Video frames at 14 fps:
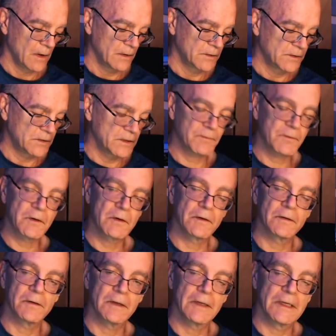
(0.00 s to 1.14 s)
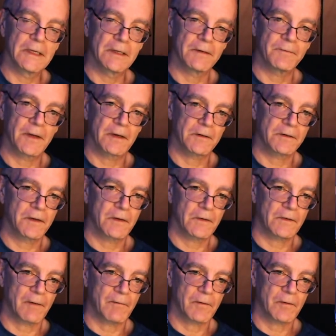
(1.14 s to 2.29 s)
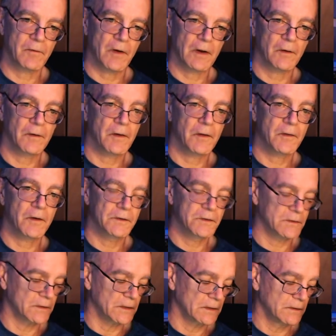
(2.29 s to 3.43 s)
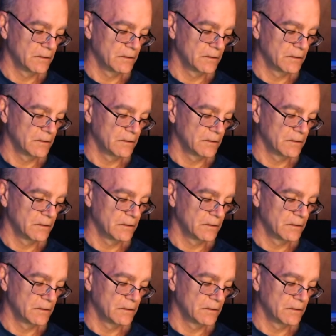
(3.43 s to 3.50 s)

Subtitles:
Shift your little finger to the 7th fret on the 3rd string.